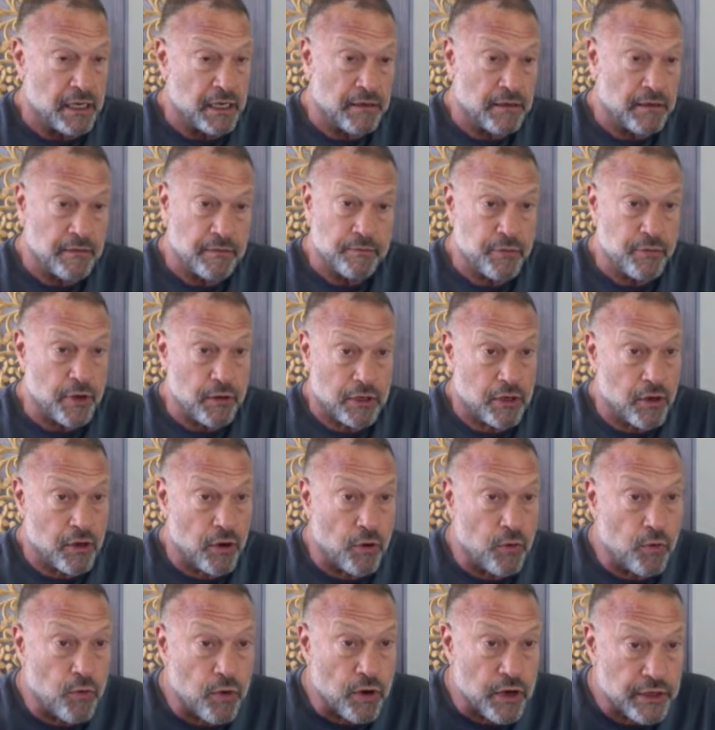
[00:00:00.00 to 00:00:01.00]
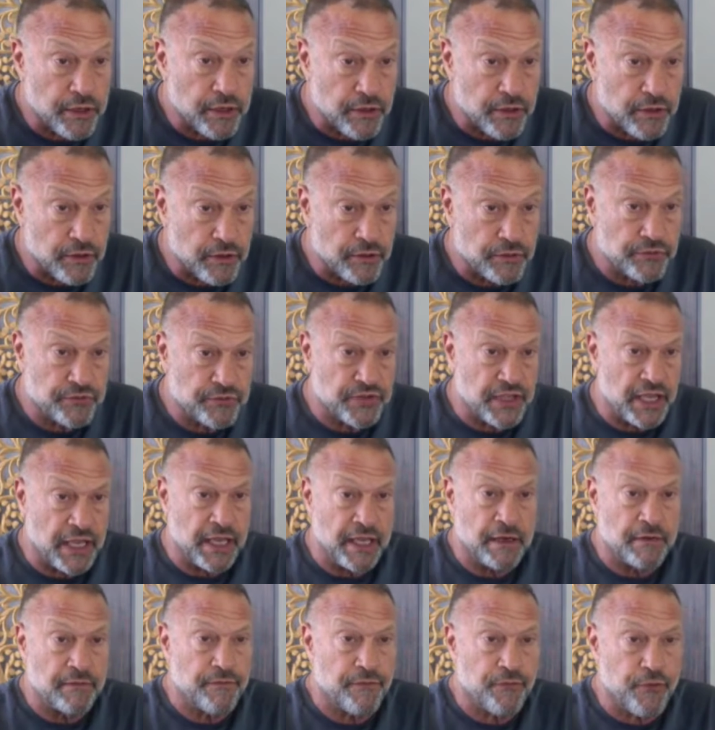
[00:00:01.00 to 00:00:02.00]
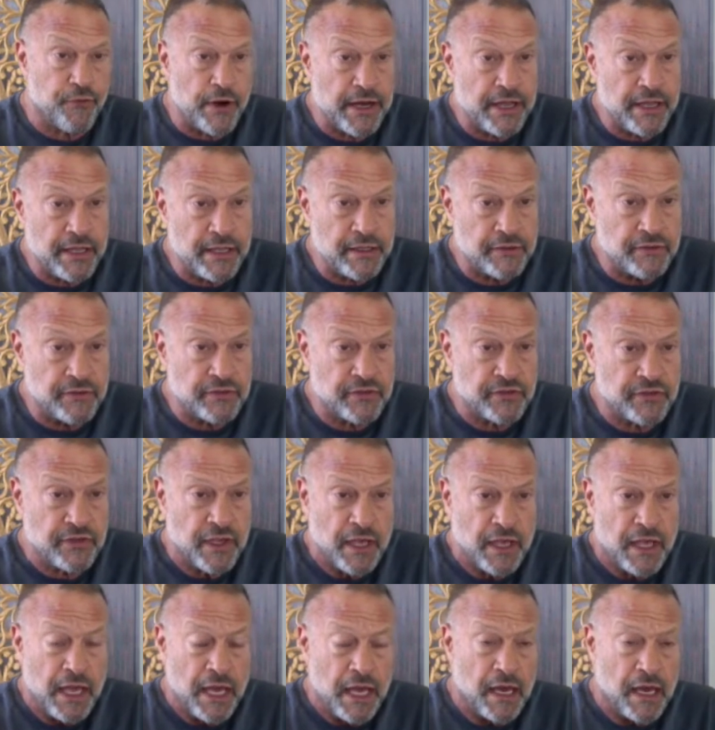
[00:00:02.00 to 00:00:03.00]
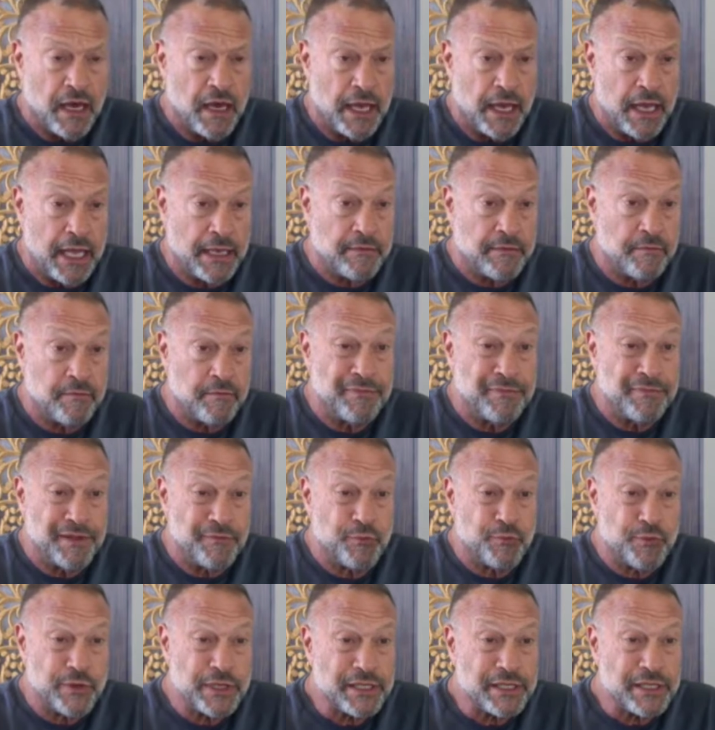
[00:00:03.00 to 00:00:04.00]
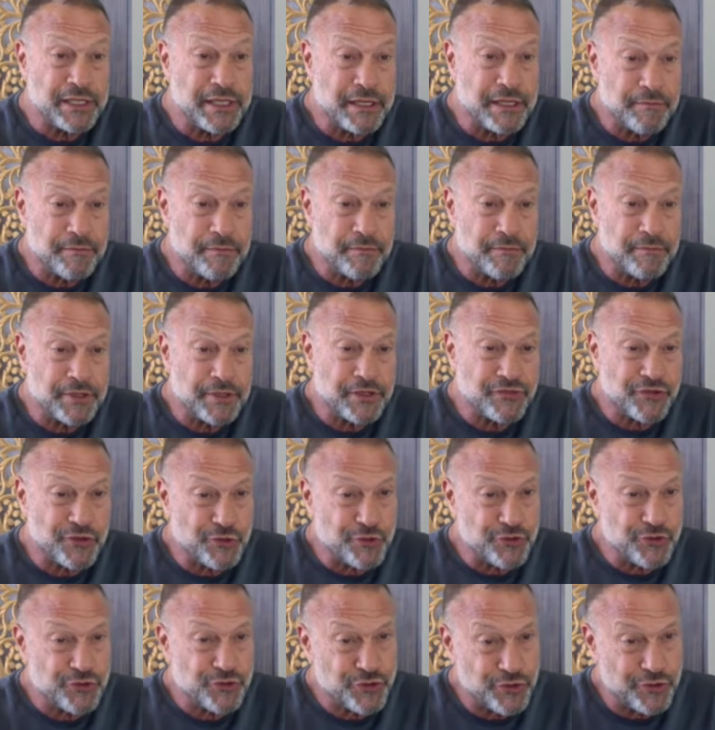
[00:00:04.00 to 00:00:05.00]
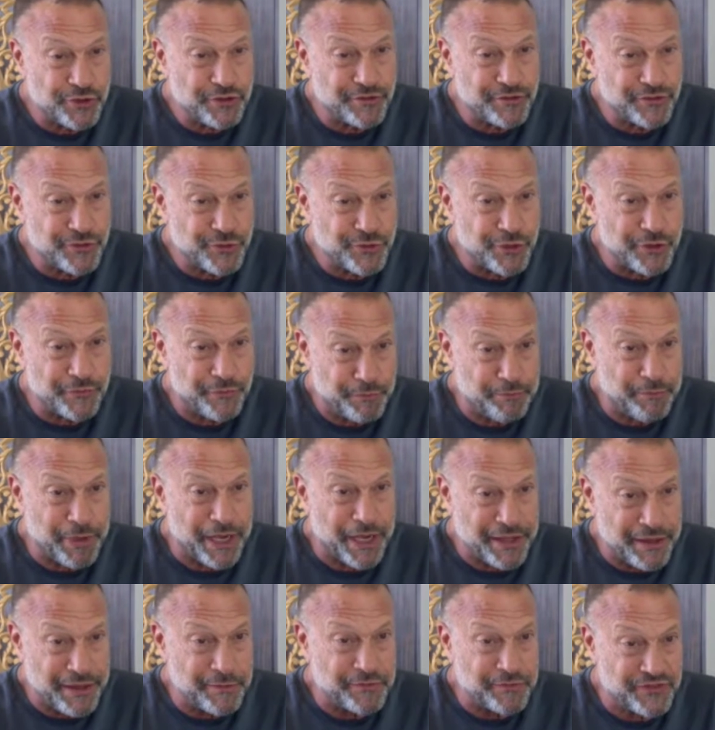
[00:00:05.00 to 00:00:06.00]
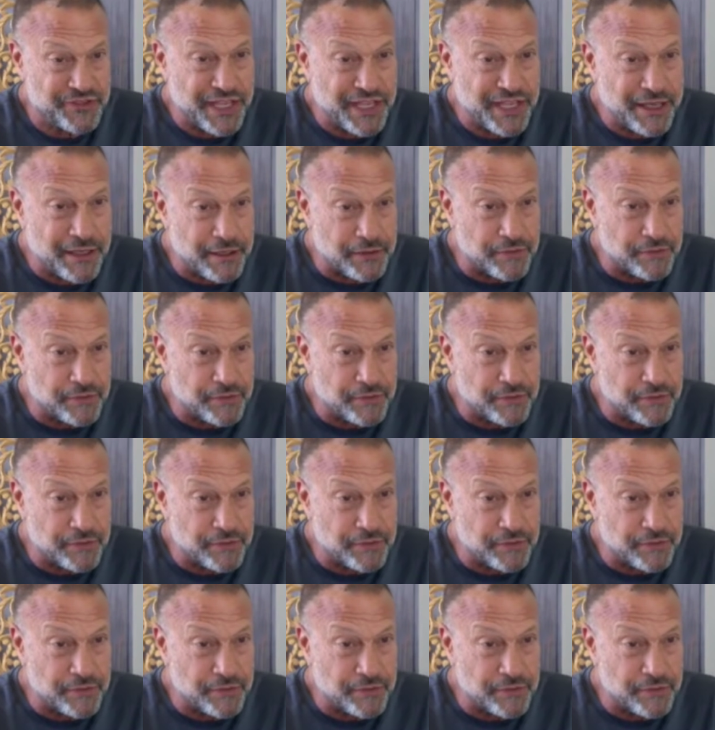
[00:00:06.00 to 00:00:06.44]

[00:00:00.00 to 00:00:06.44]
coworkers and friends, and really misunderstood sort of by themselves.